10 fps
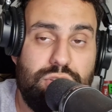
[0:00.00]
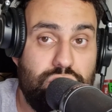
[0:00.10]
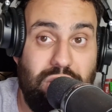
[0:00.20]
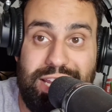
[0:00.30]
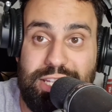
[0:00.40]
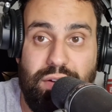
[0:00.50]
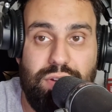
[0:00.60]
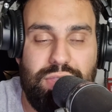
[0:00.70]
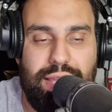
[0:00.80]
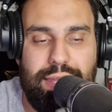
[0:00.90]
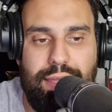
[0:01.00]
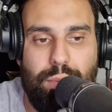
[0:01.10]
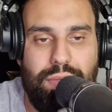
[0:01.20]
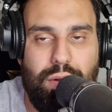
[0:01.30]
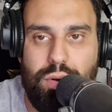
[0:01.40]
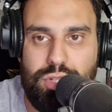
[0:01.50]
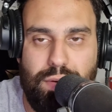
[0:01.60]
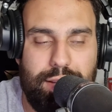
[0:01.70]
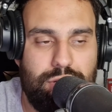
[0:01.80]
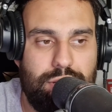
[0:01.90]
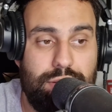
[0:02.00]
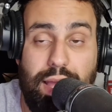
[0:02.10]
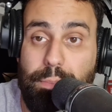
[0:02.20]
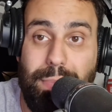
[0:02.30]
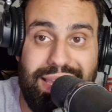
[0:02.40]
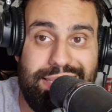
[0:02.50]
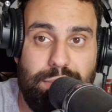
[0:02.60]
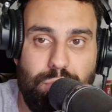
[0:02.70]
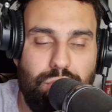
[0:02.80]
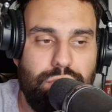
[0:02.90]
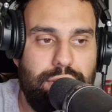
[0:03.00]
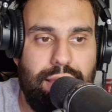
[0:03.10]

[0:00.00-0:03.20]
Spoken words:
changed everything and they went their own direction. Amazing move.